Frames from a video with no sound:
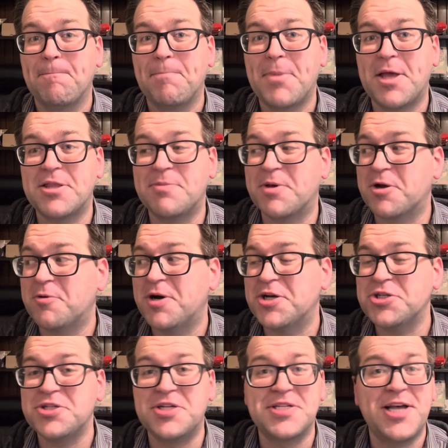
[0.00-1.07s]
And the big
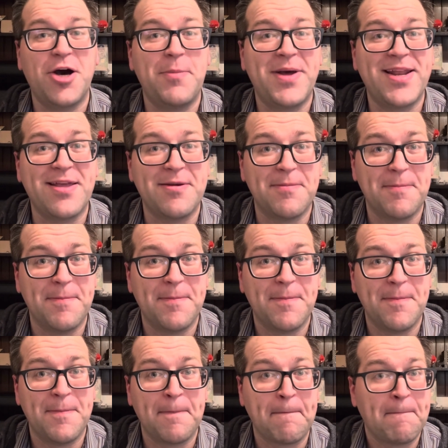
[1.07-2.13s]
question is how many?
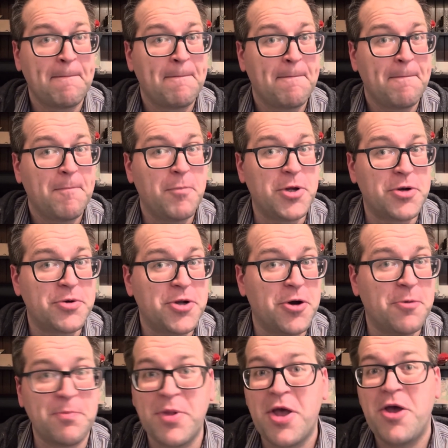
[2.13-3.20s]
We don't
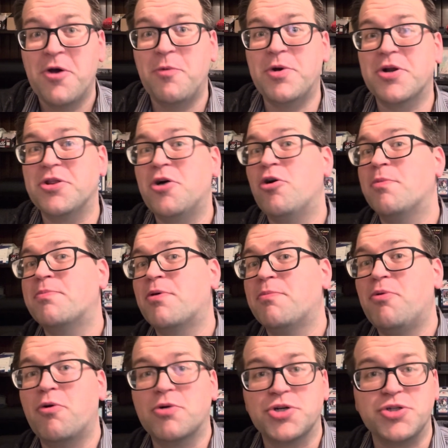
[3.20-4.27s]
know. We don't know what
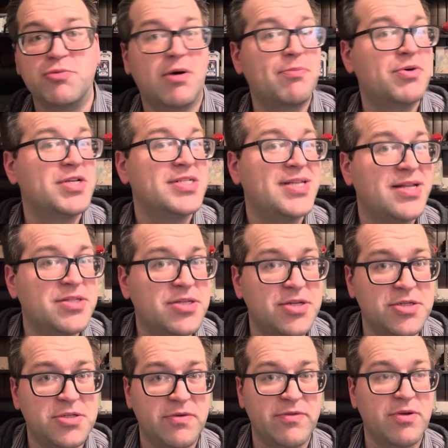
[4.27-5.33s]
proportion, what
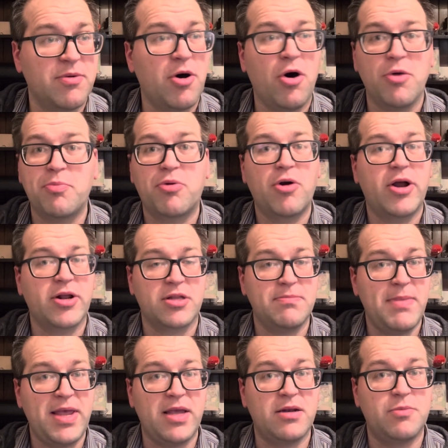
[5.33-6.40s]
percentage of the all product
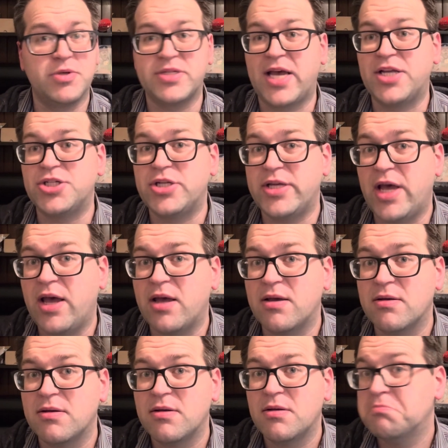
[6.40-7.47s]
made was HTA.
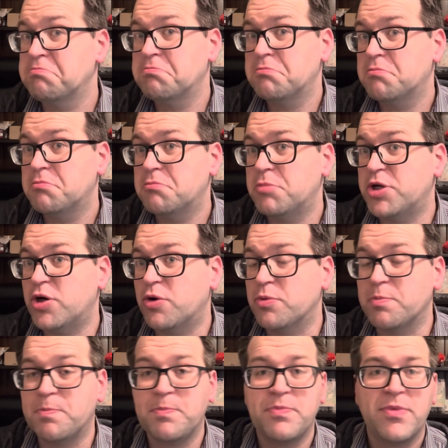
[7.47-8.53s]
We don't.
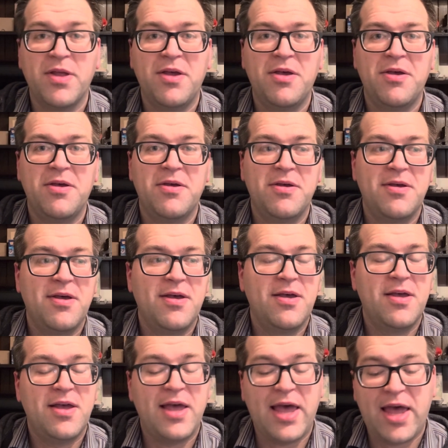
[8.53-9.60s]

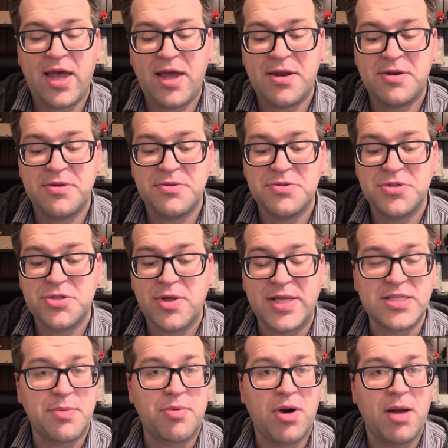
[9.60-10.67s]
And so that's
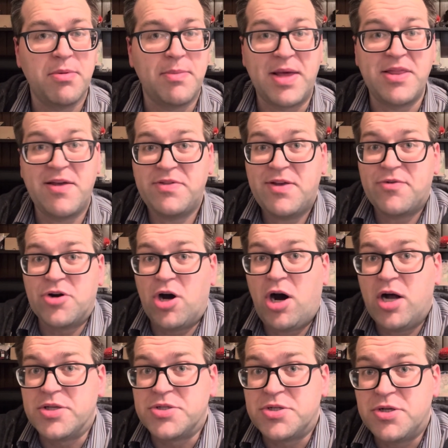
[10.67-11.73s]
a problem. And they have different
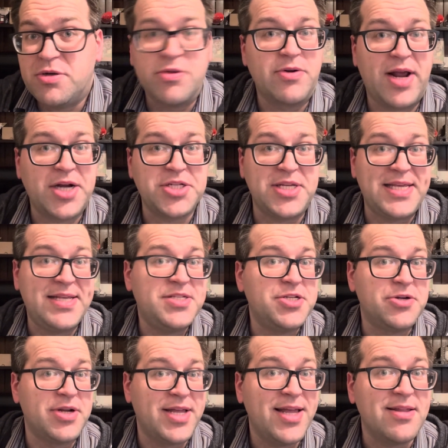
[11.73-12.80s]
odds too. They're actually easier
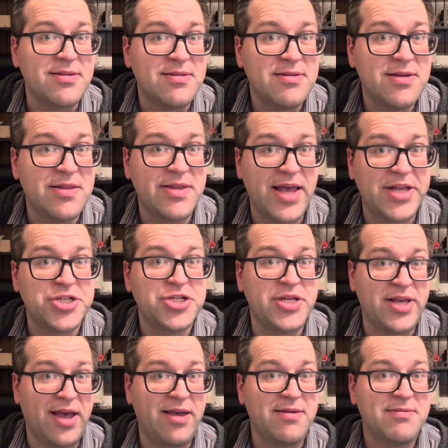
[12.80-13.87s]
to hit in the
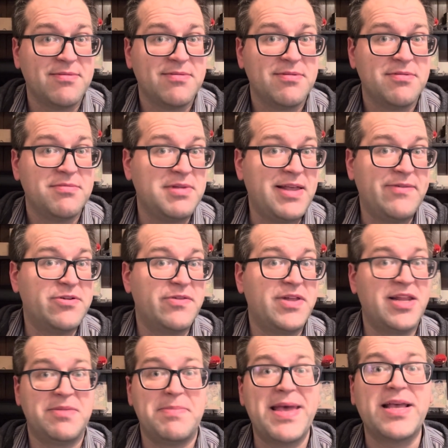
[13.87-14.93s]
HTA, even if they
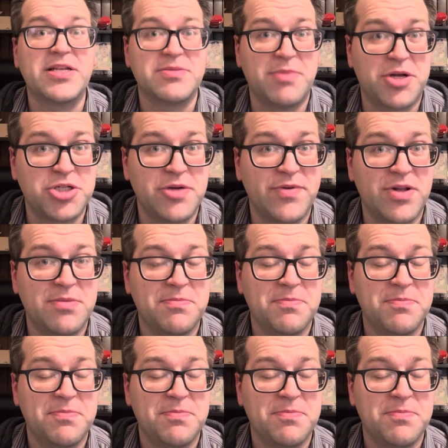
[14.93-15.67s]
didn't make as much of it.